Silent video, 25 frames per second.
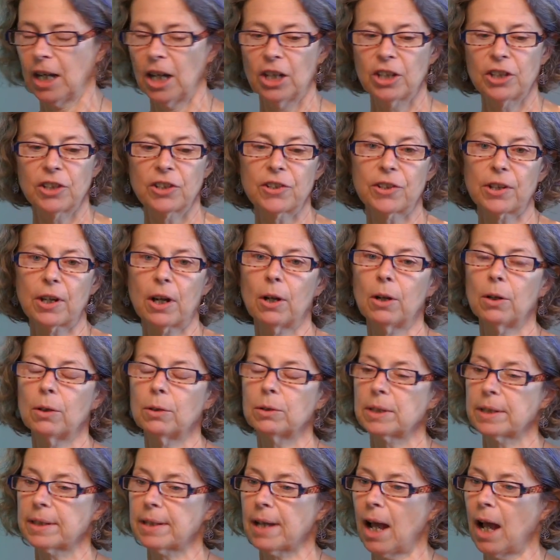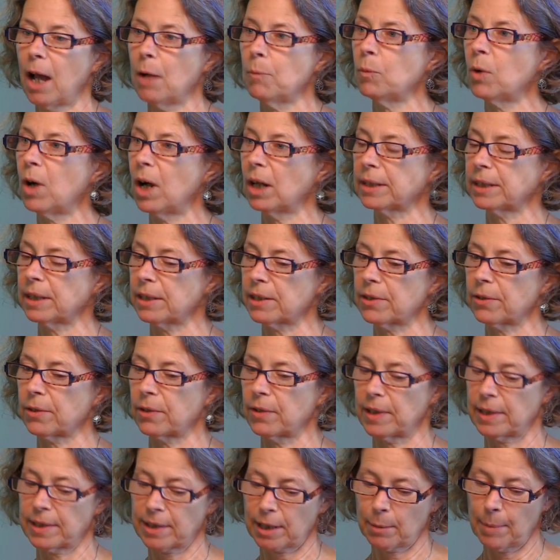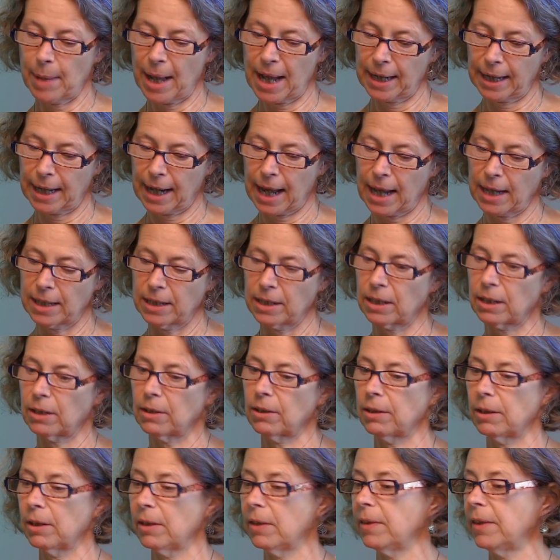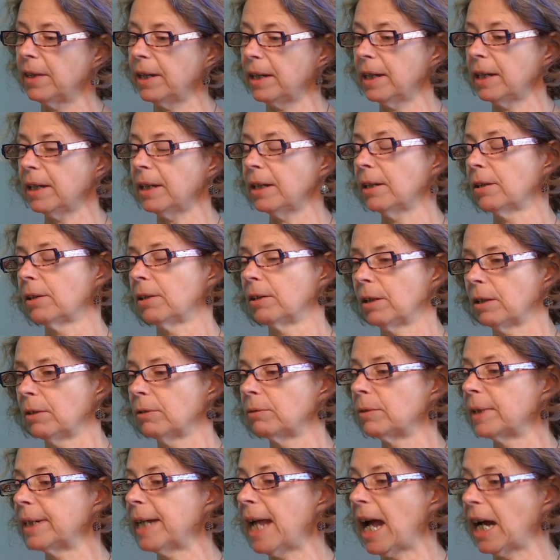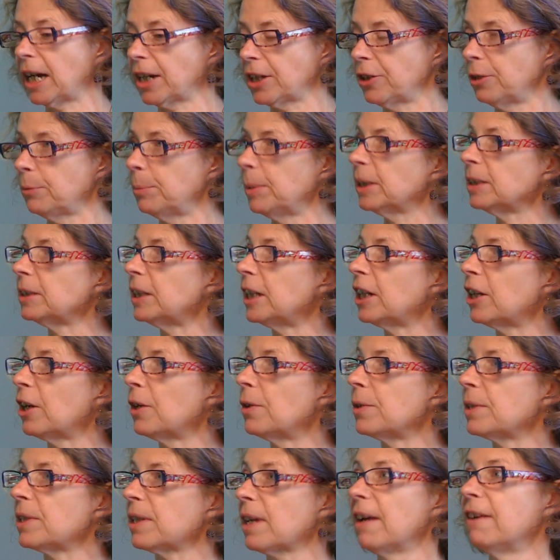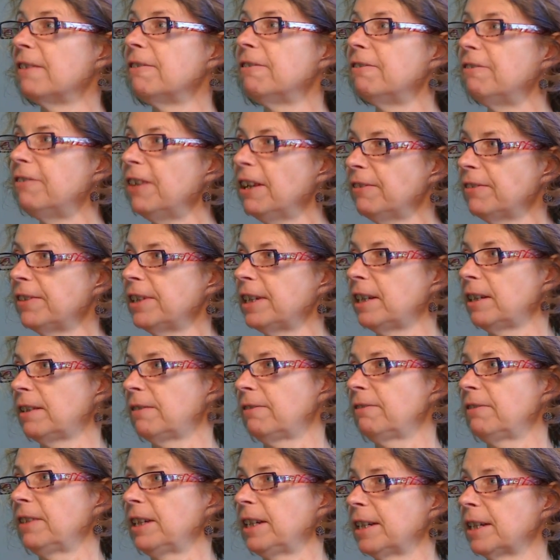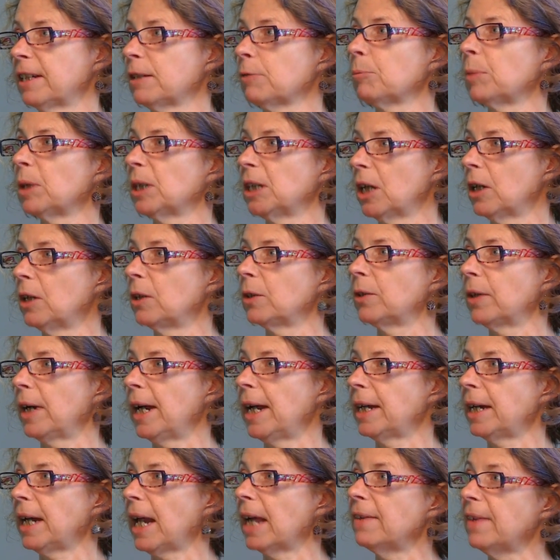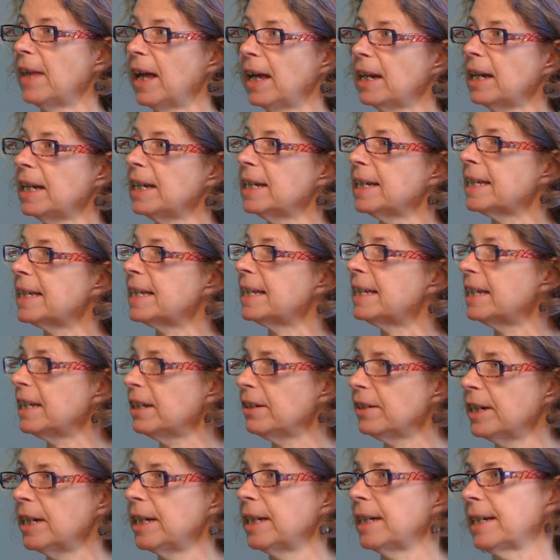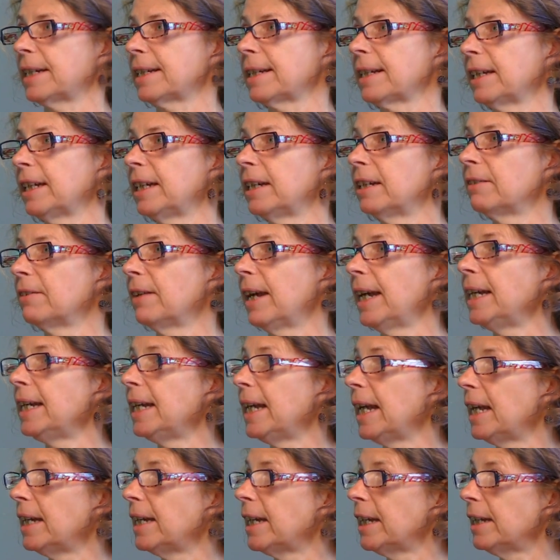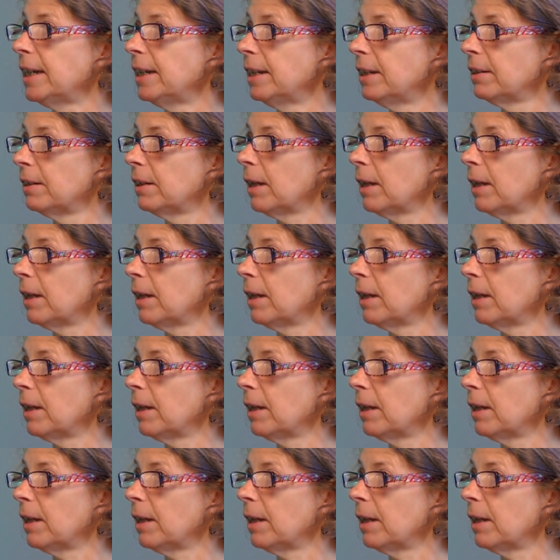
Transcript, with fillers: Right. So Tom walked us through the schematic, and the reactor building goes 50 feet yeah, below grade, and for, that is seriously irradiated. Yeah.